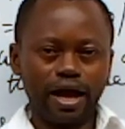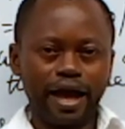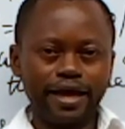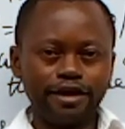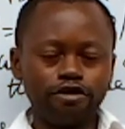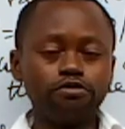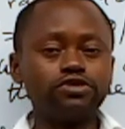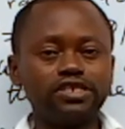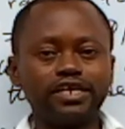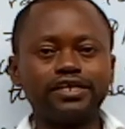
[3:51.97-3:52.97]
I come
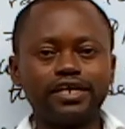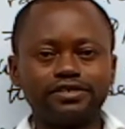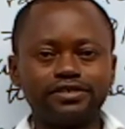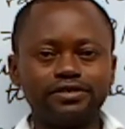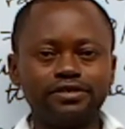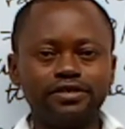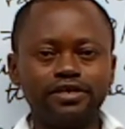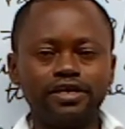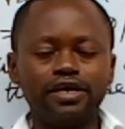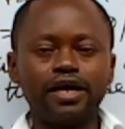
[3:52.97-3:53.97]
to the class
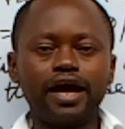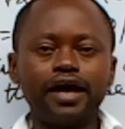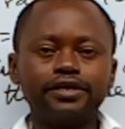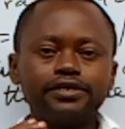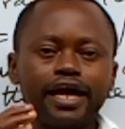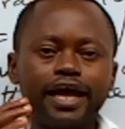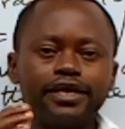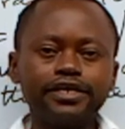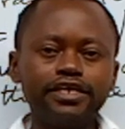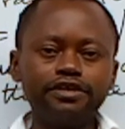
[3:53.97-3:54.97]
and I
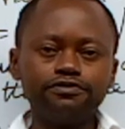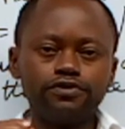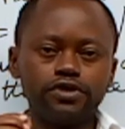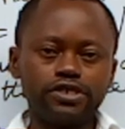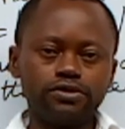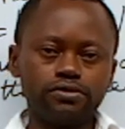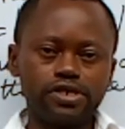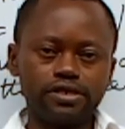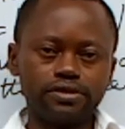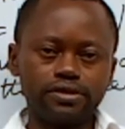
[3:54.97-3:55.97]
give to the
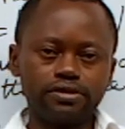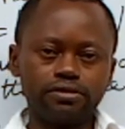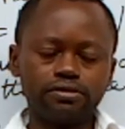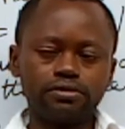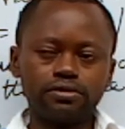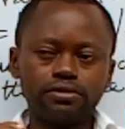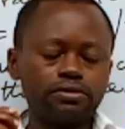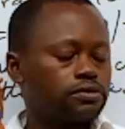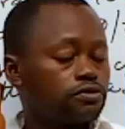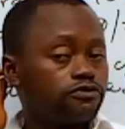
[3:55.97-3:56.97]
students
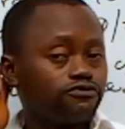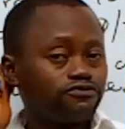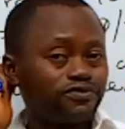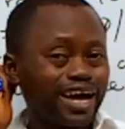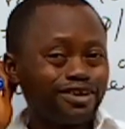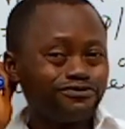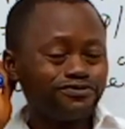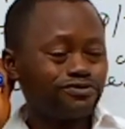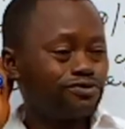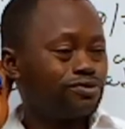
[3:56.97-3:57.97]
5
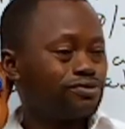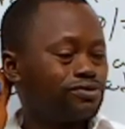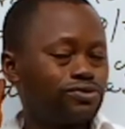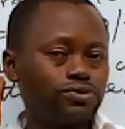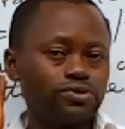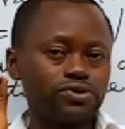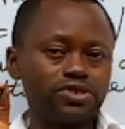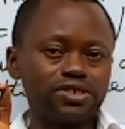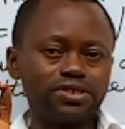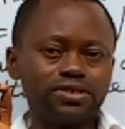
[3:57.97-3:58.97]
to
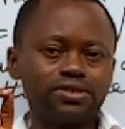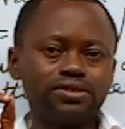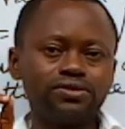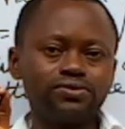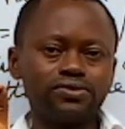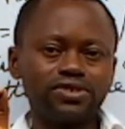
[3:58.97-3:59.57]
6 to